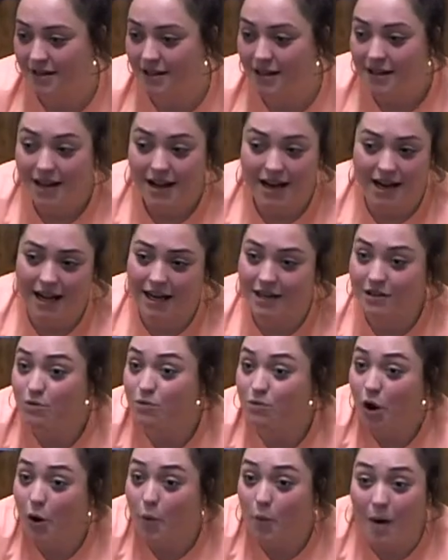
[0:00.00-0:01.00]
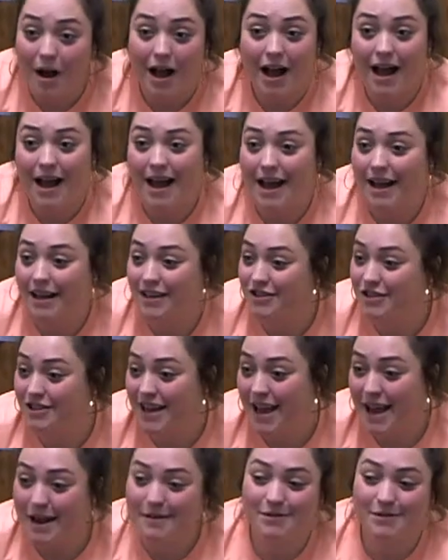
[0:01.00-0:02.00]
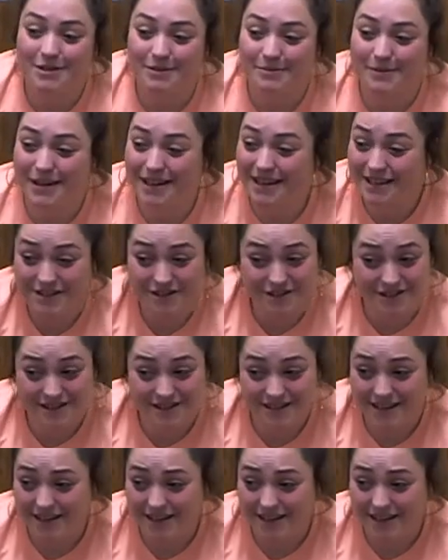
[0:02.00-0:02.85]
And I don't know why it happens, but it just